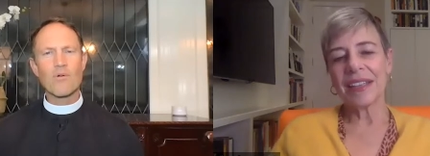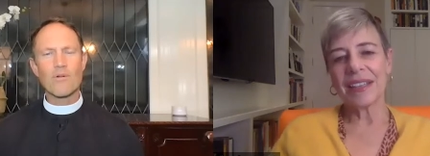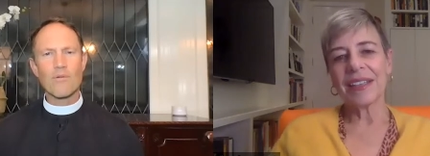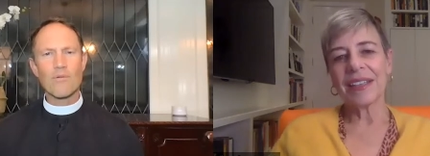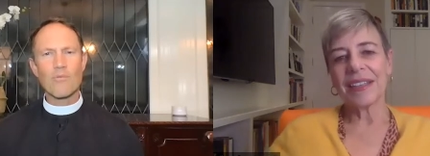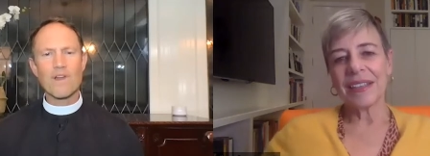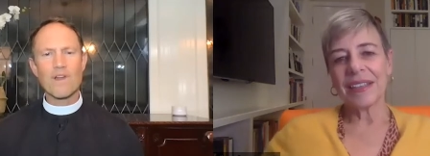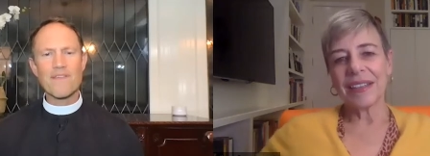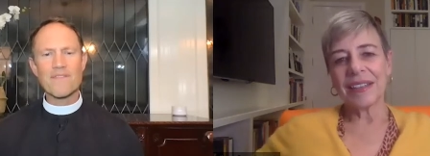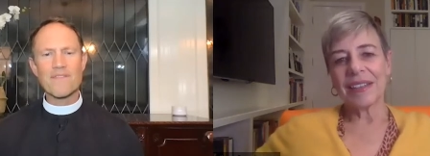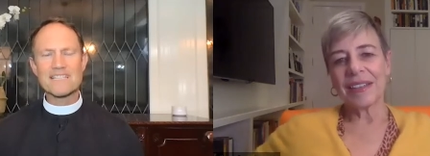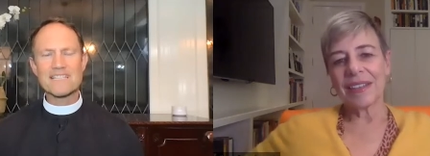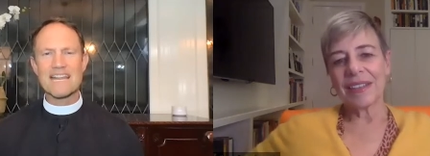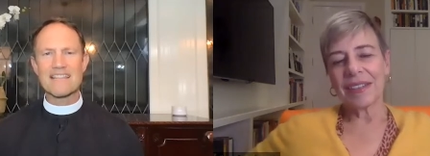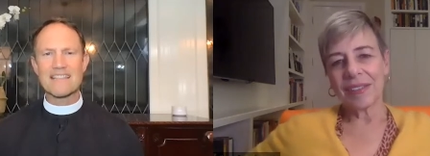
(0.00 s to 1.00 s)
Speaker 1: one of the
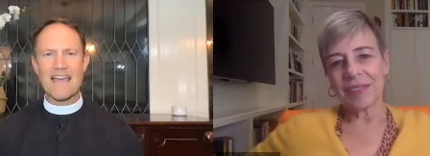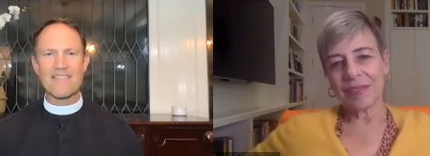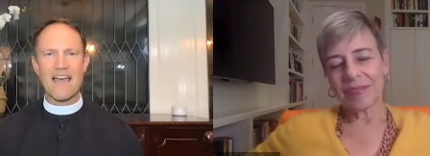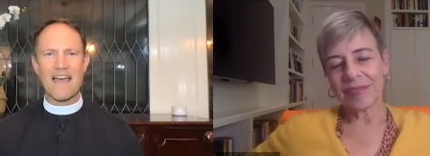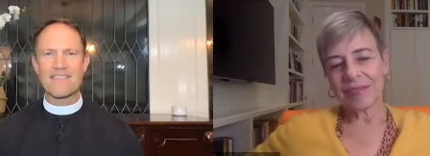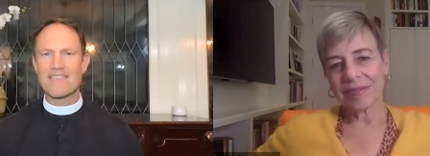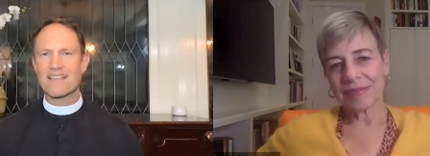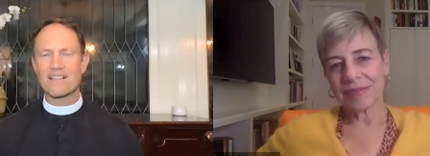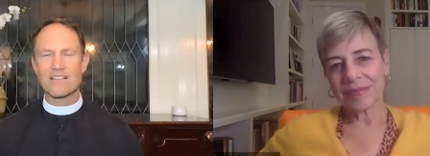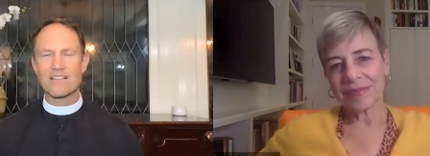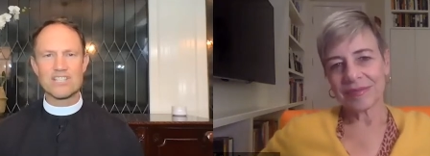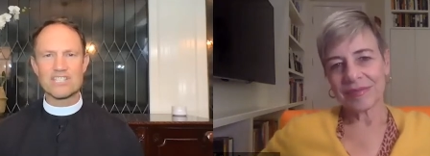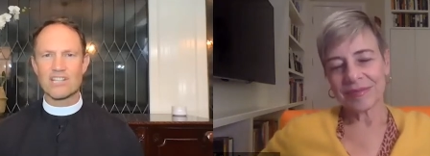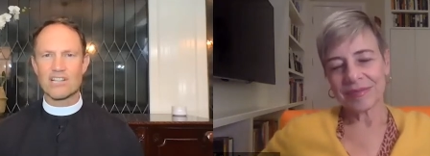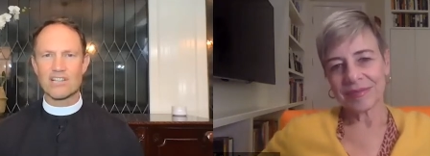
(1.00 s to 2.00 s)
things that I, I, think
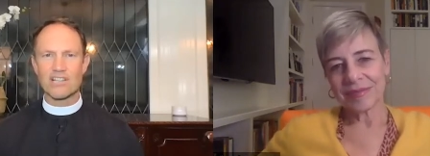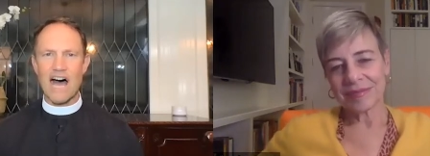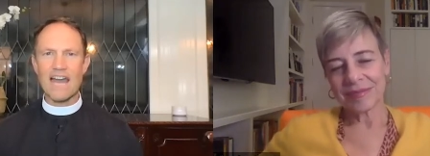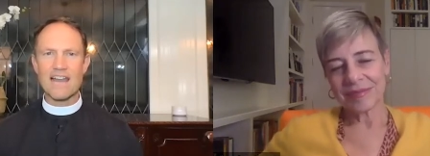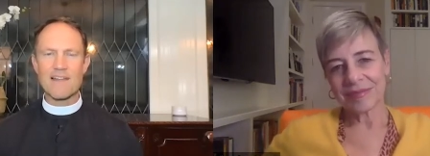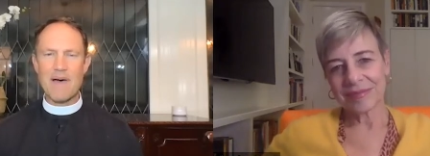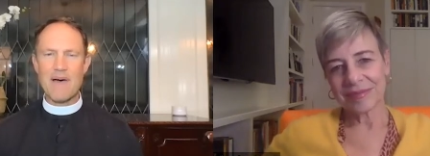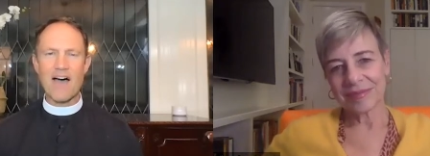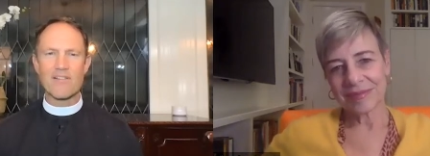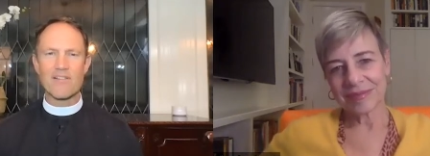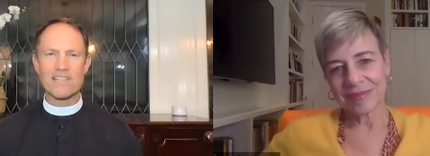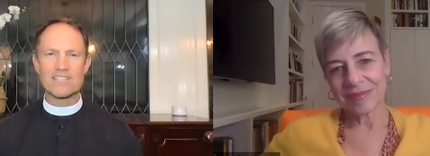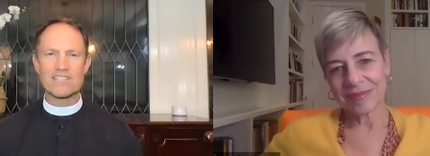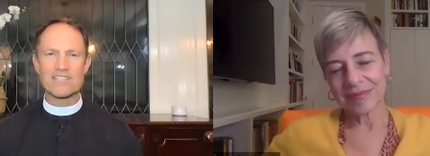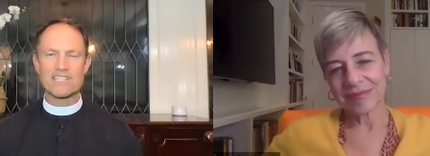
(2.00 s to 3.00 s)
just a lot
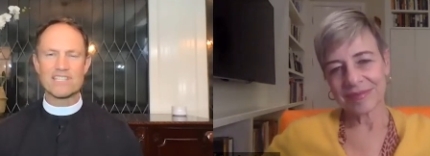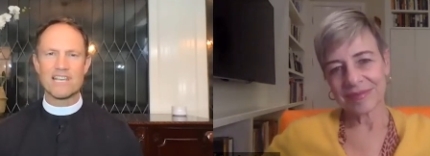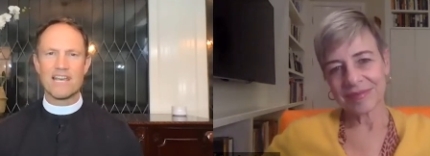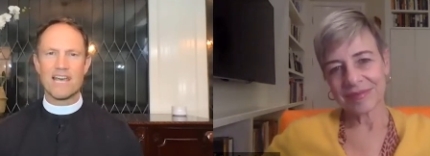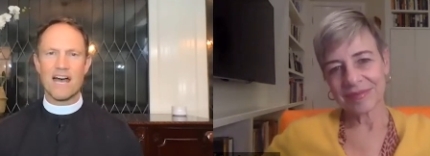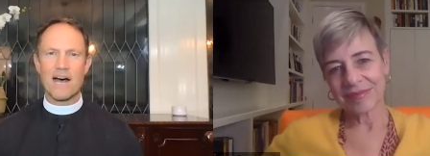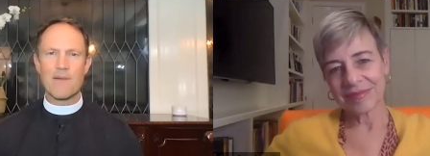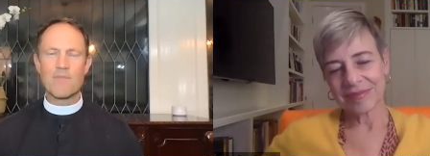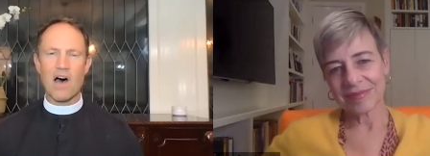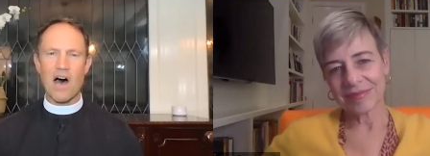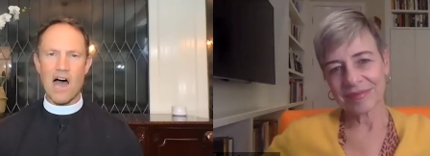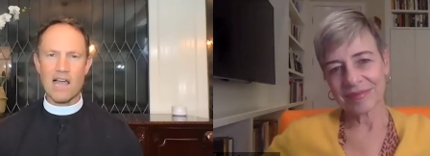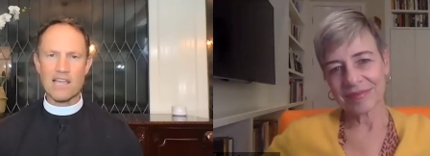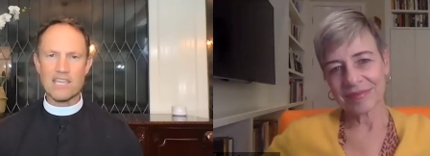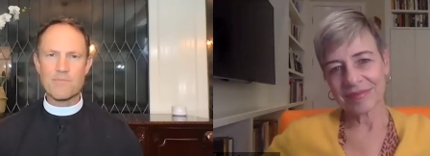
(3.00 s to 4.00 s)
about is just um, the
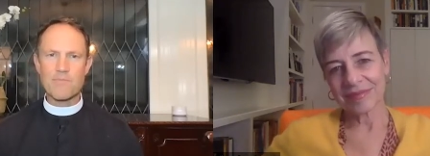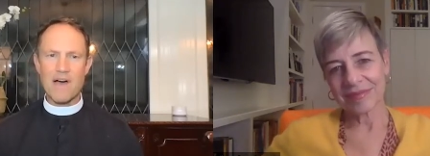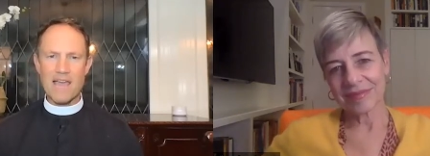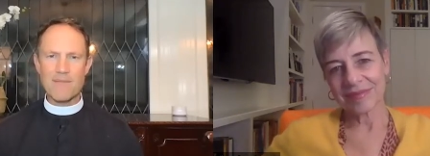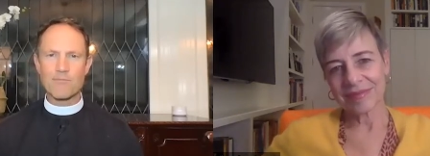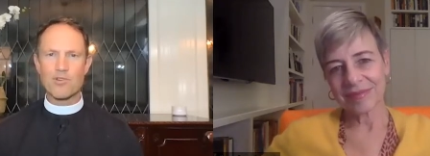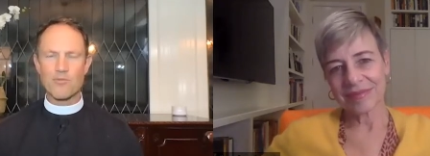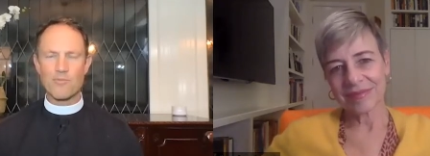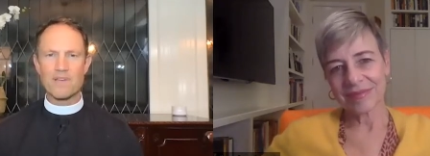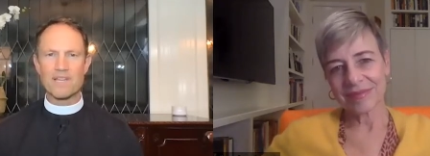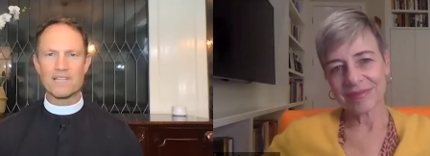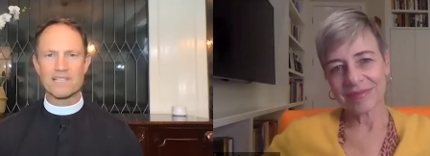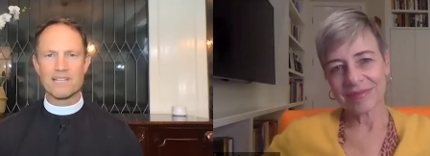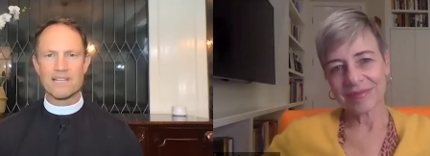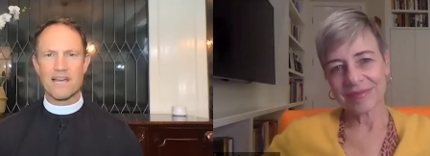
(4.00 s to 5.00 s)
Occupy
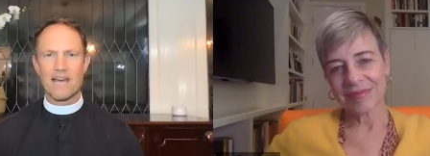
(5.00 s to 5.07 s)
movement,